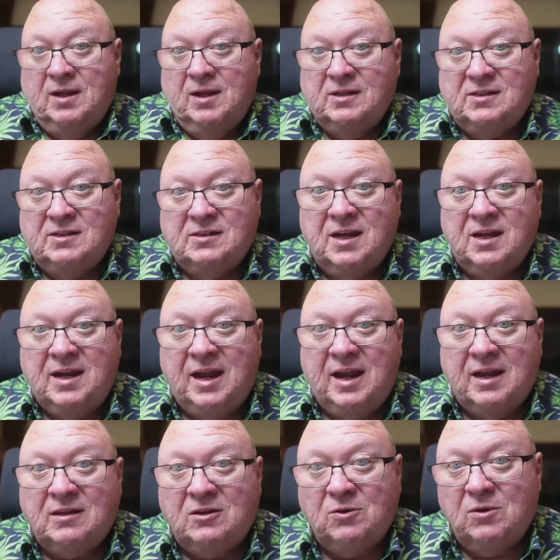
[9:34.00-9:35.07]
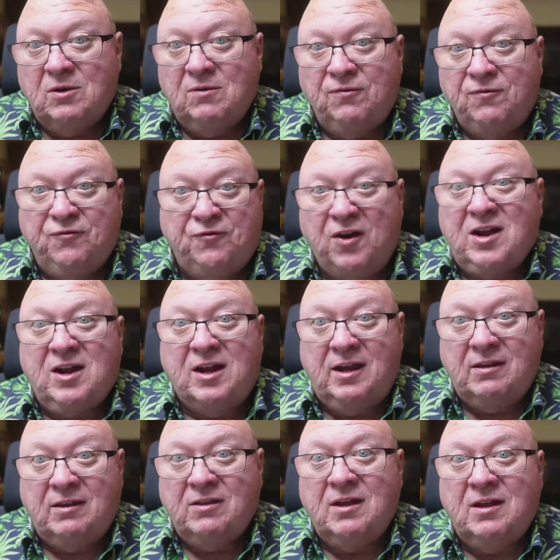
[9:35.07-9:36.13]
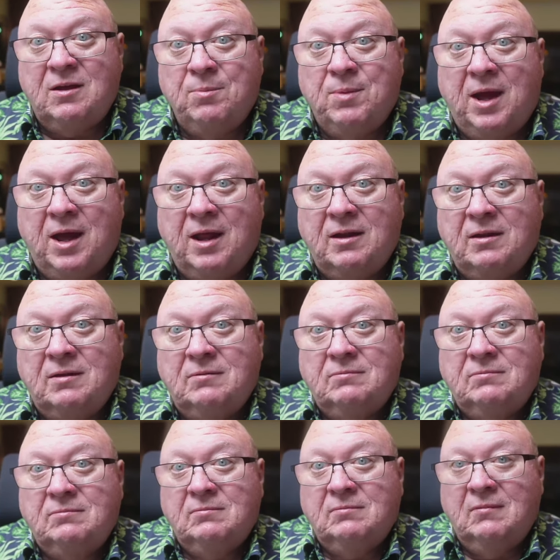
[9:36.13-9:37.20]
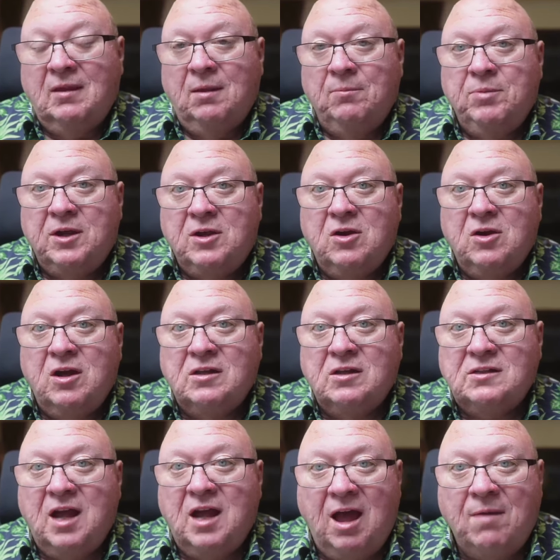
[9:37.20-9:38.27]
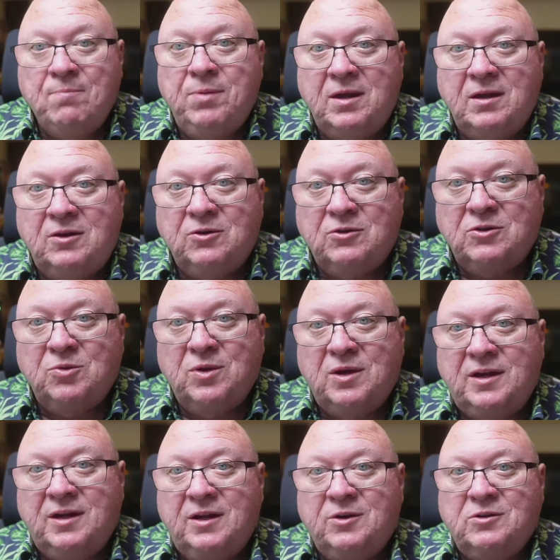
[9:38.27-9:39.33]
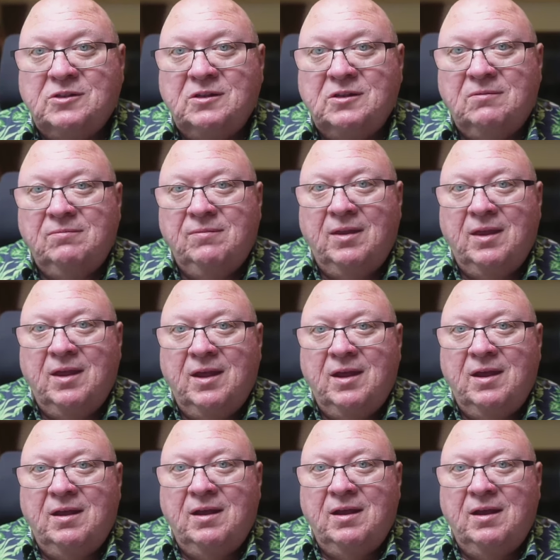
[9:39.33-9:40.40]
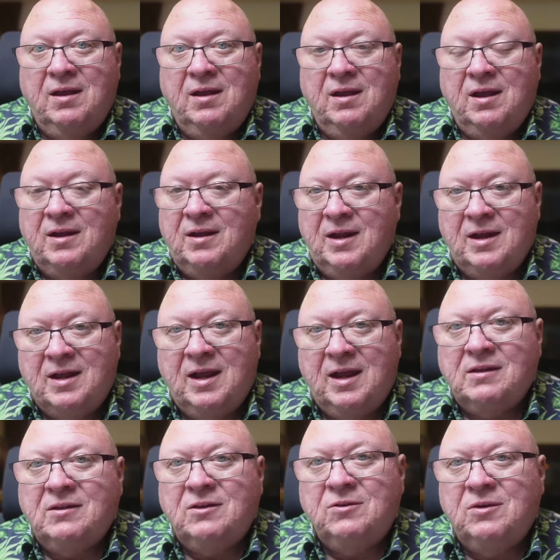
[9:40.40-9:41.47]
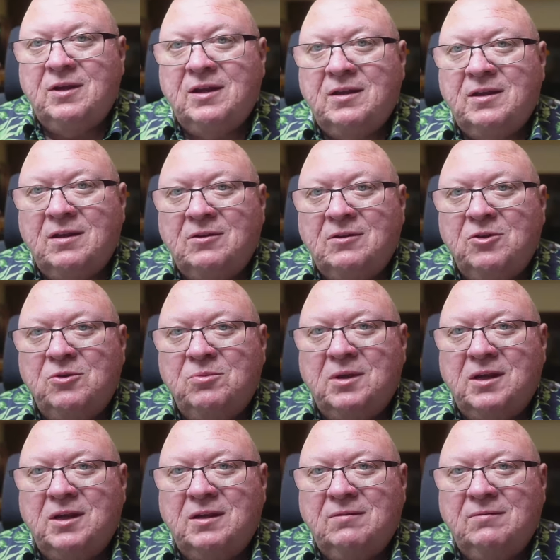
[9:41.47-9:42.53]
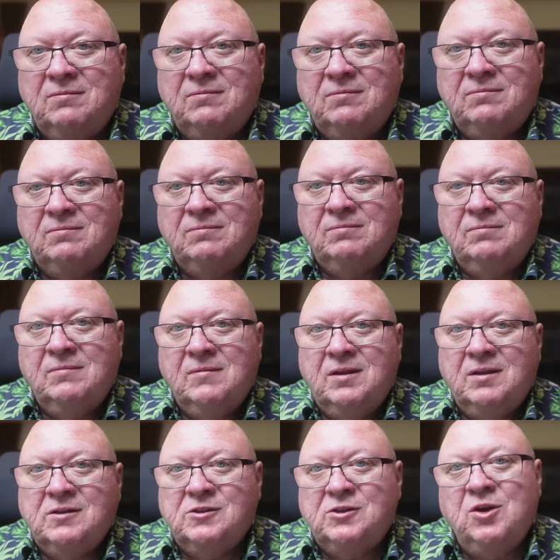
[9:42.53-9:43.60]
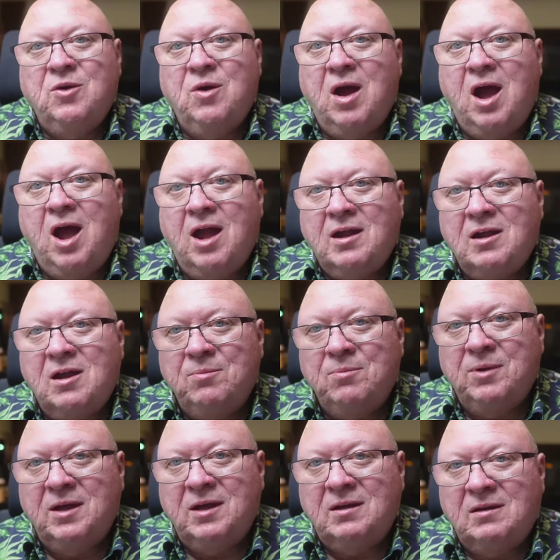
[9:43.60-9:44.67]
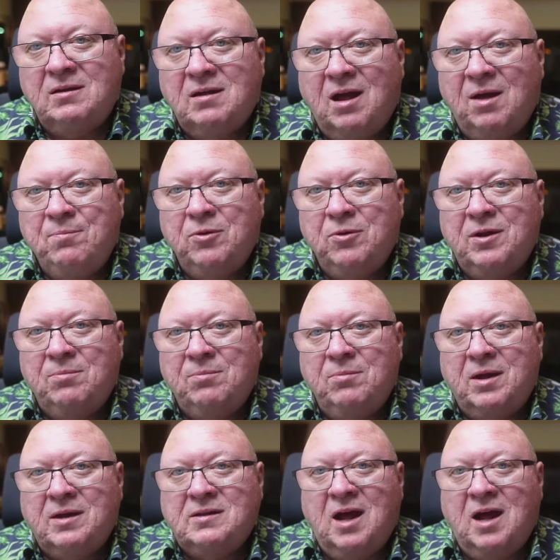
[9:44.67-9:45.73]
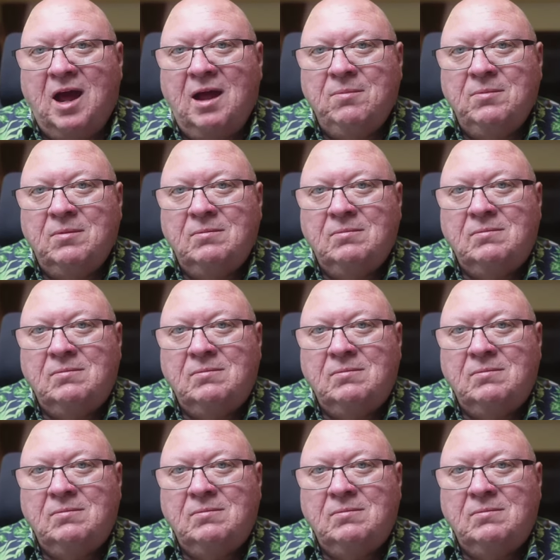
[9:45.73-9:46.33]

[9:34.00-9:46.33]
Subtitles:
he says they can't do a fucking thing about it. Because I've been here 20 years. And they can't do anything to me. So I come in, I put in my time.